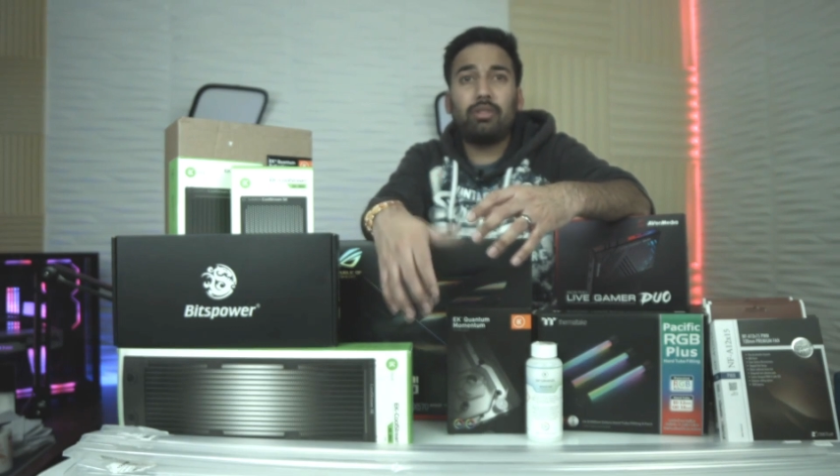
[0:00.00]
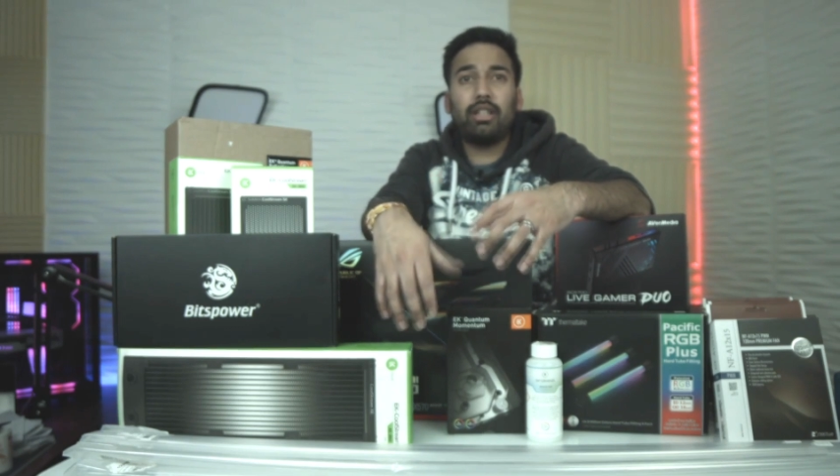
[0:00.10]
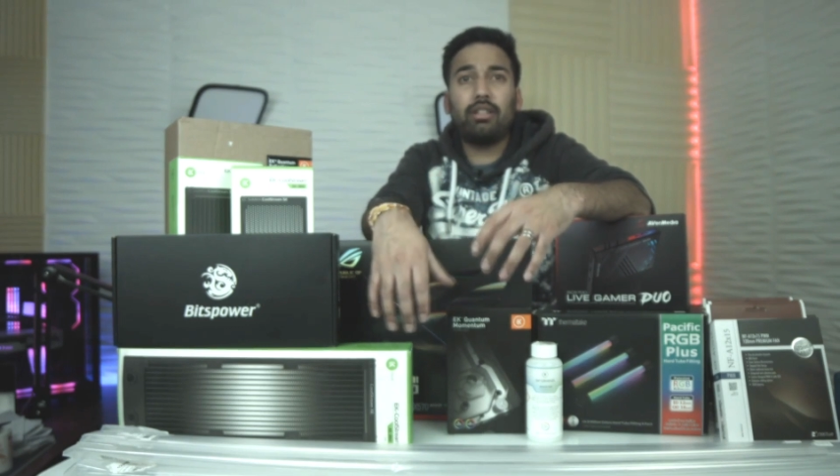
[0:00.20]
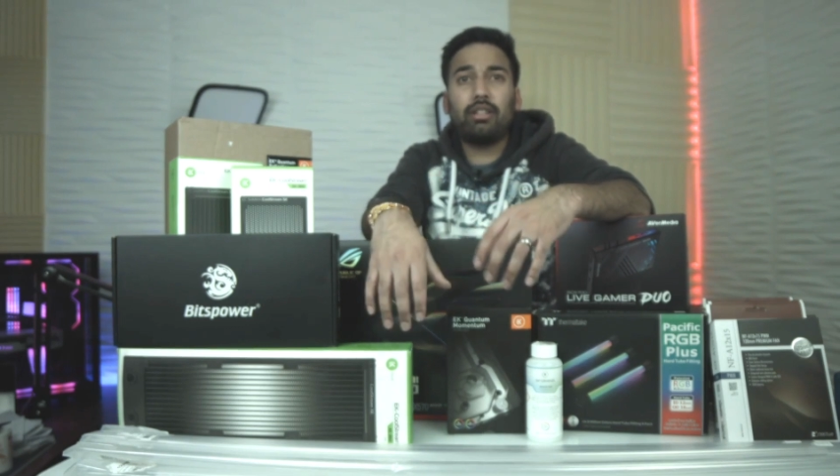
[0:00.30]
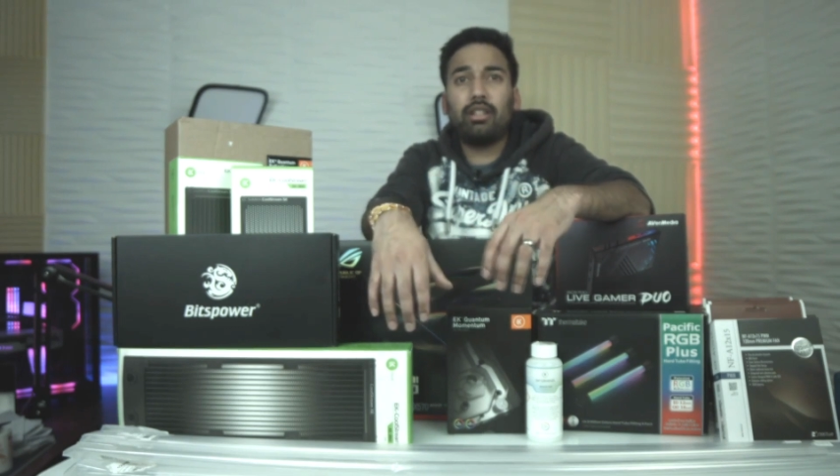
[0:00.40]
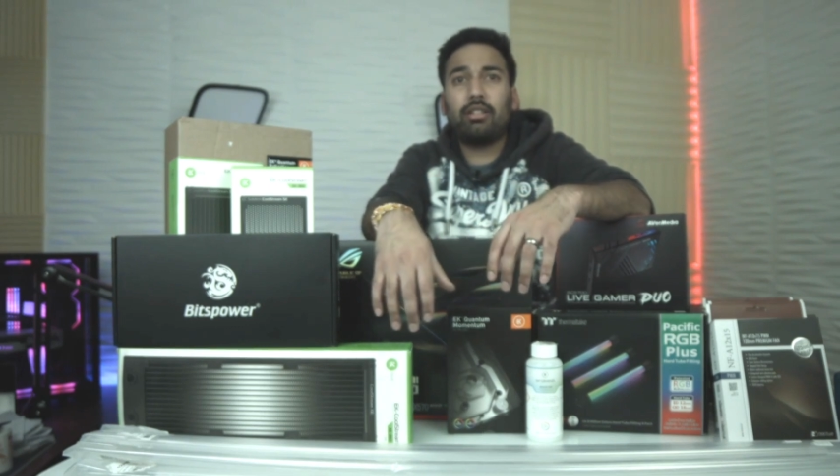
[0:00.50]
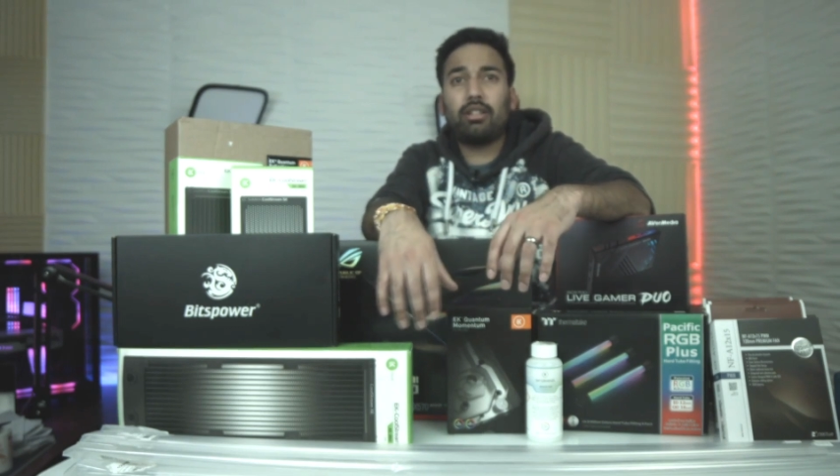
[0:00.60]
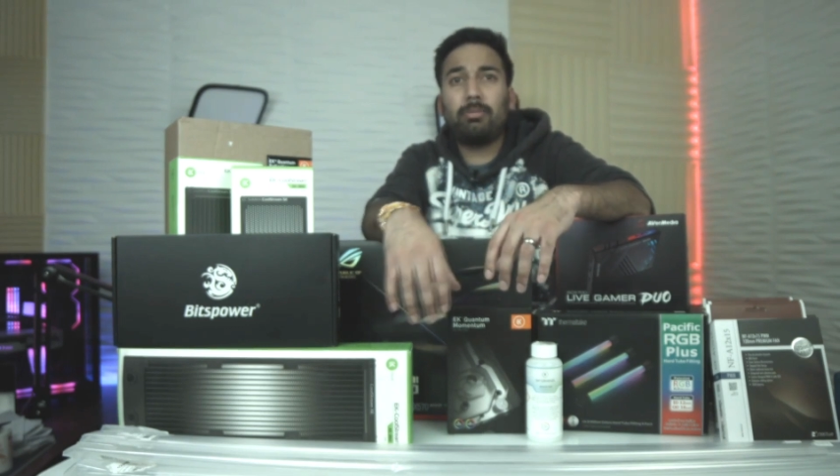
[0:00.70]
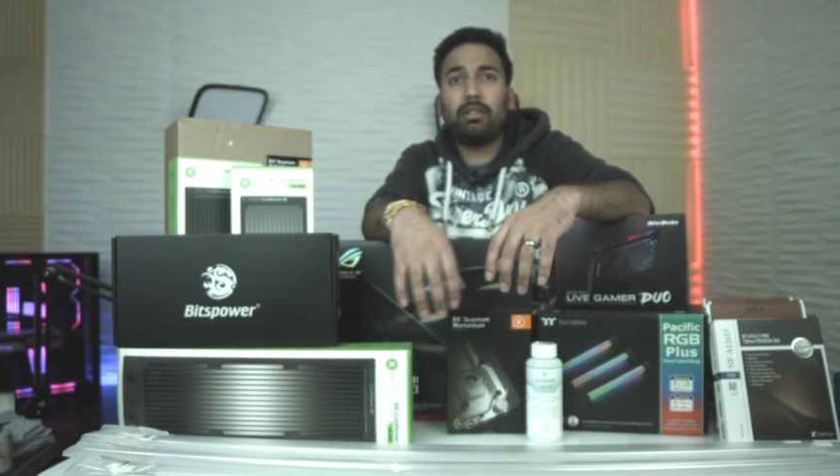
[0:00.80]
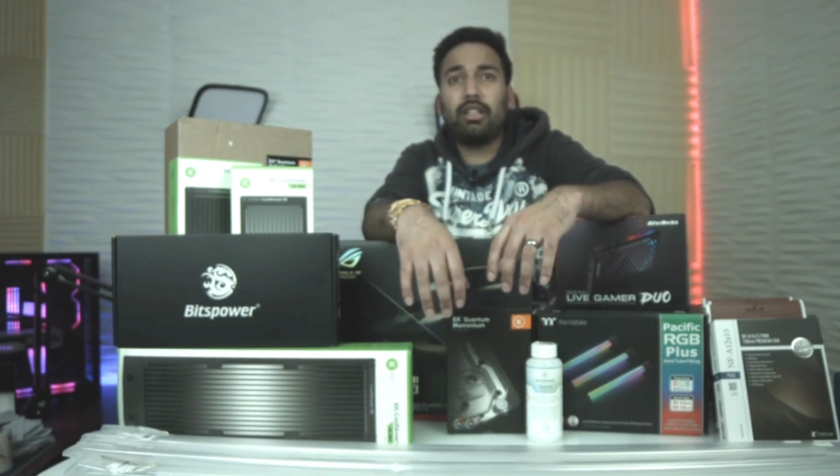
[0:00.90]
In a
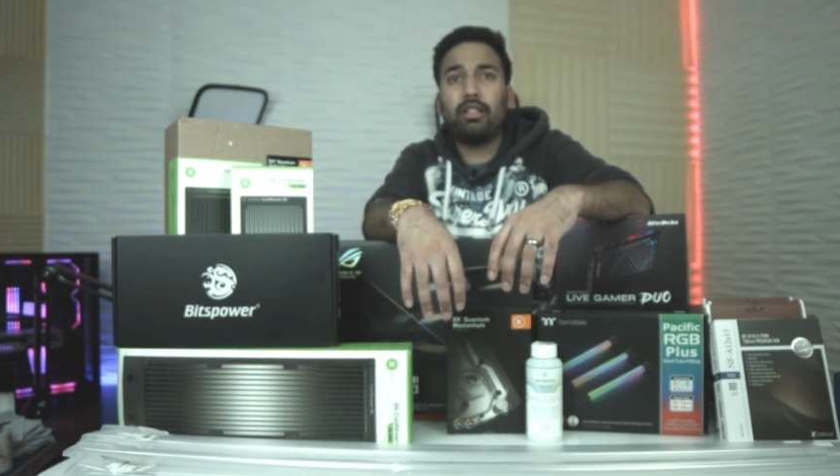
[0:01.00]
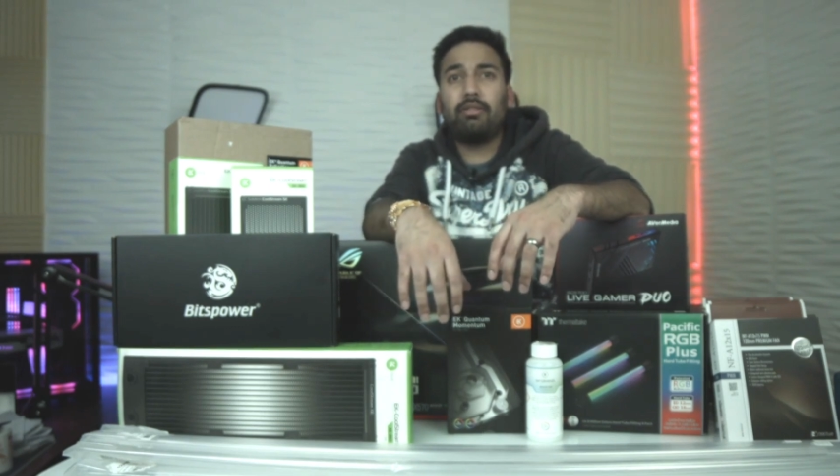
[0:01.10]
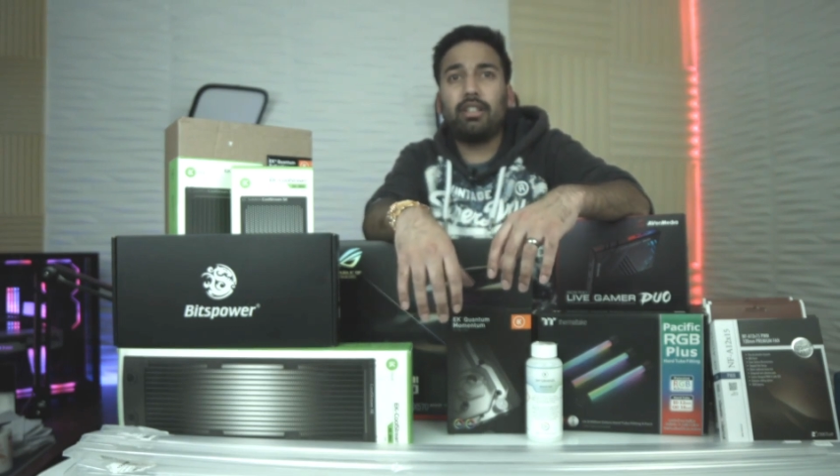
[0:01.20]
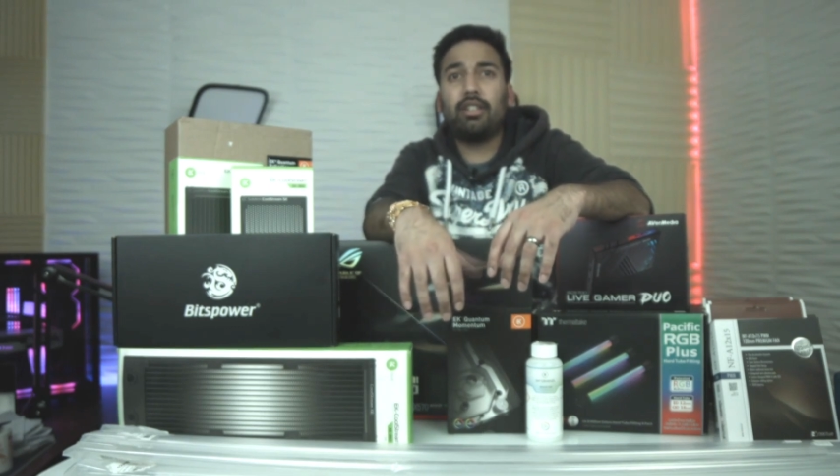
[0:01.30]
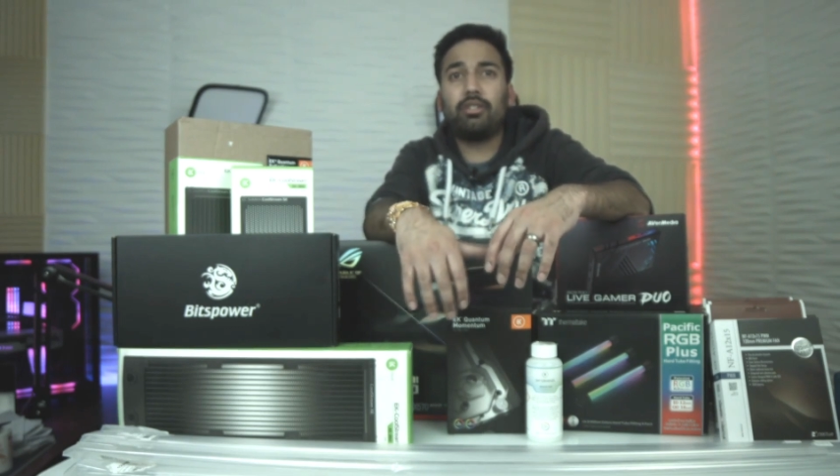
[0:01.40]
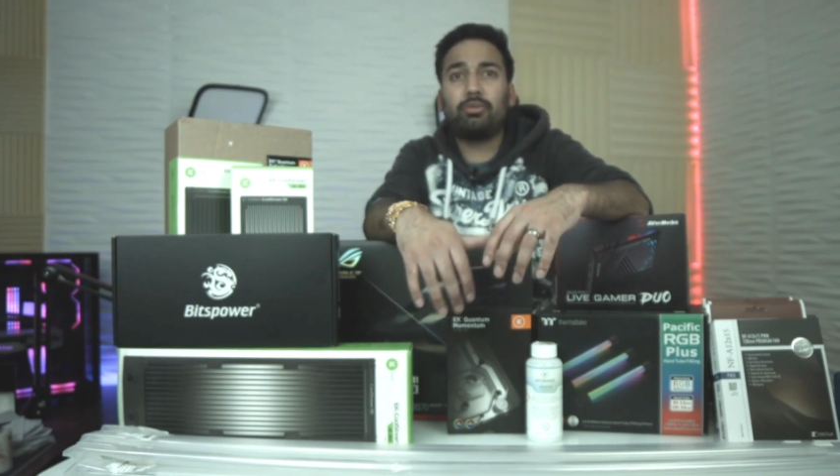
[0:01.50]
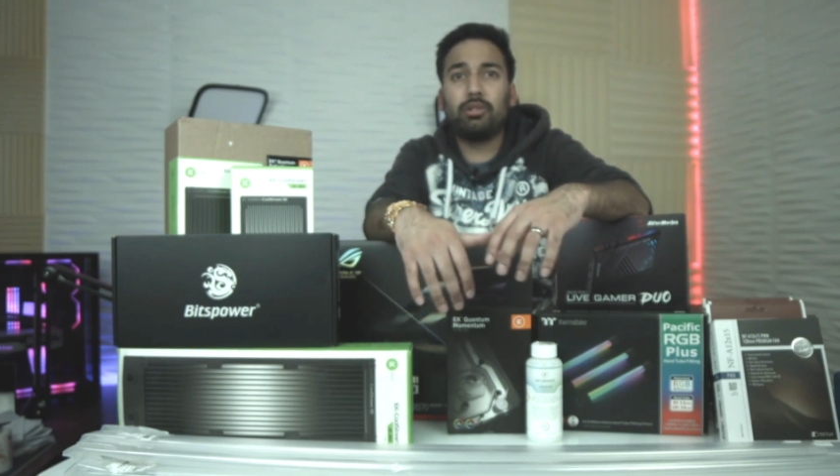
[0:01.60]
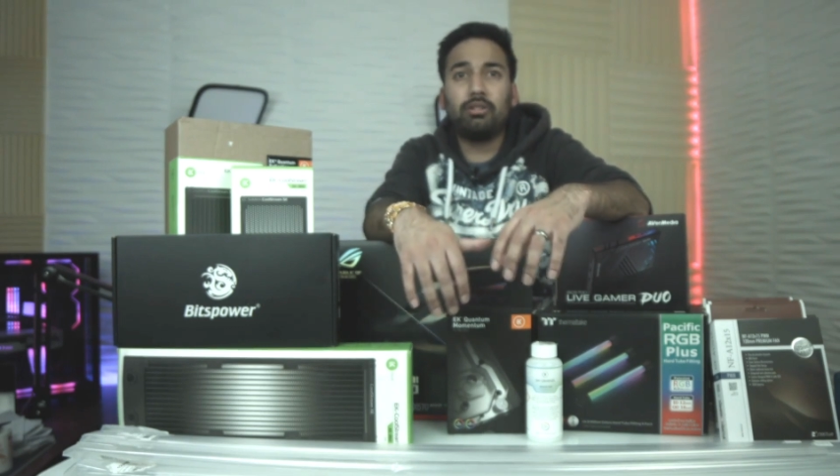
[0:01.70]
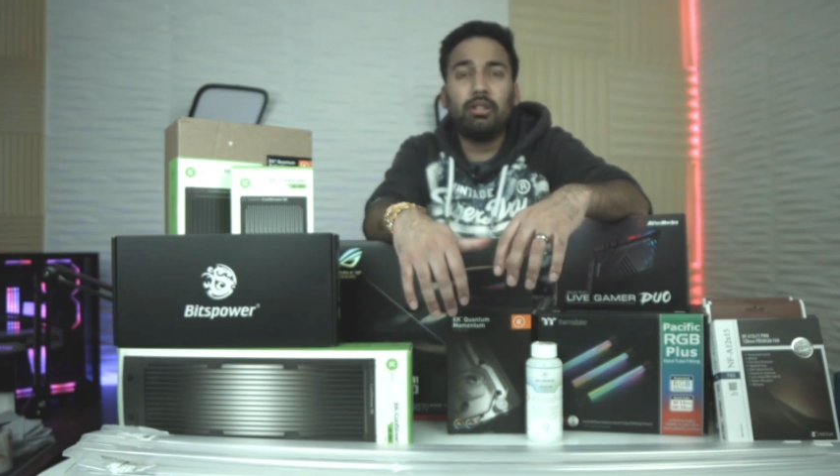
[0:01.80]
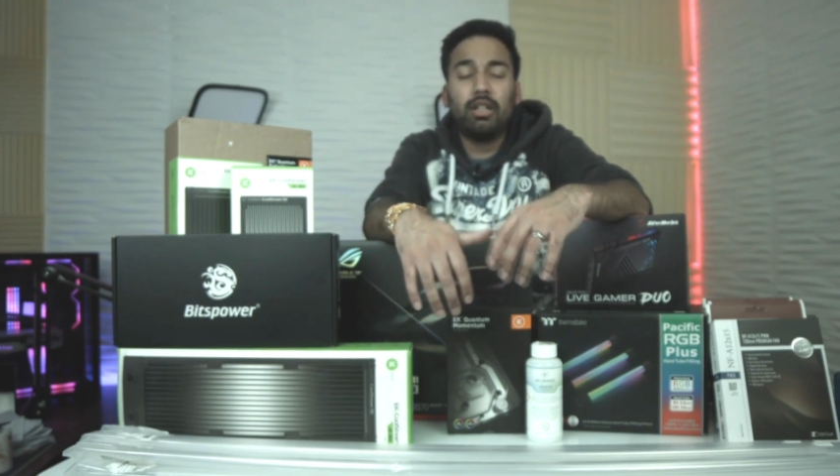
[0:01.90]
couple of the other videos, we'll